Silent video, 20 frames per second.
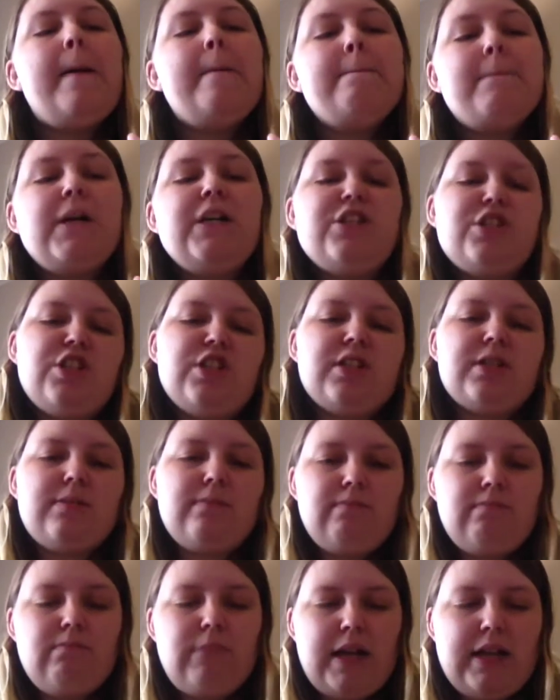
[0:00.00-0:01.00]
But it's just
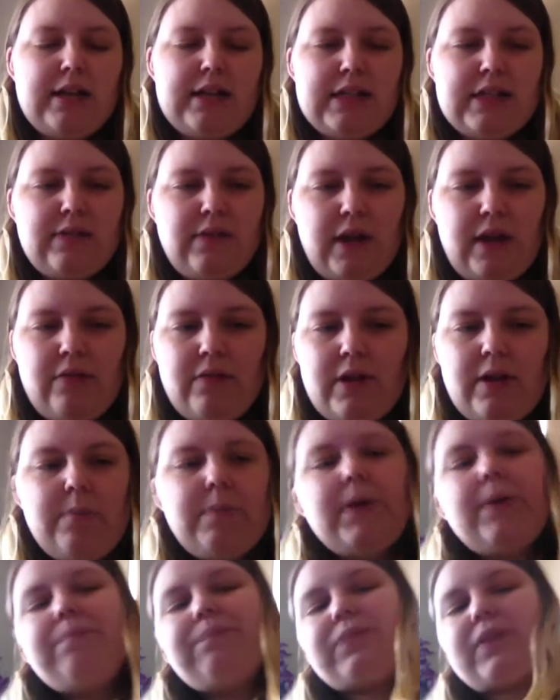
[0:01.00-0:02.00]
my least favorite.
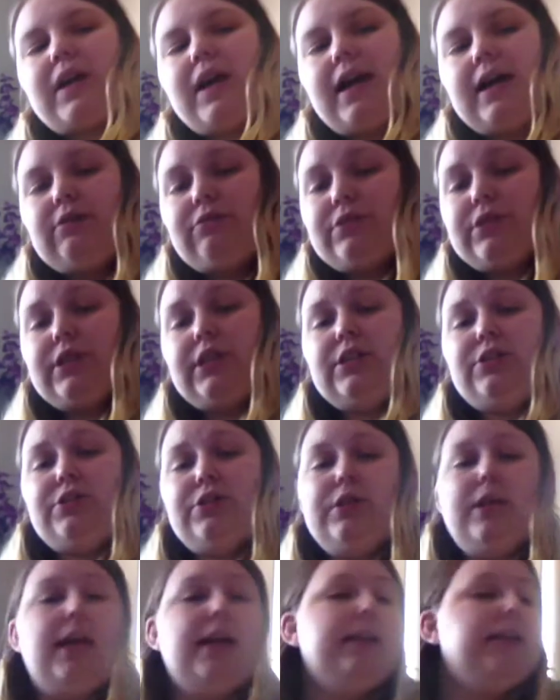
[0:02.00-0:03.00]
But I really
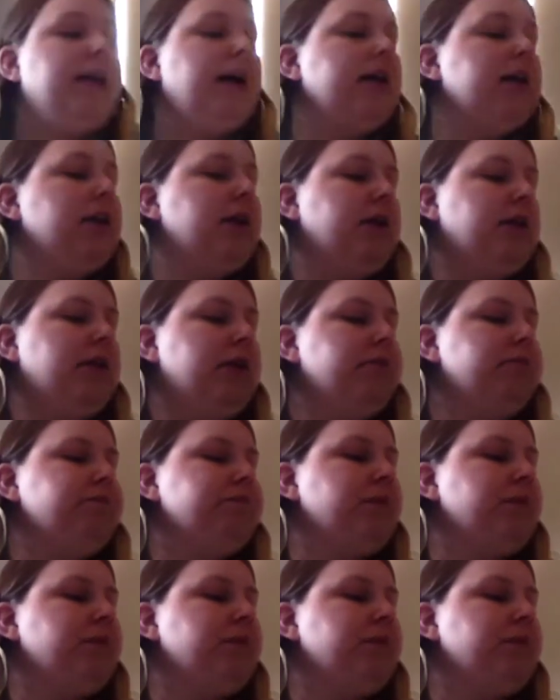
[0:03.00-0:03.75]
do like that color.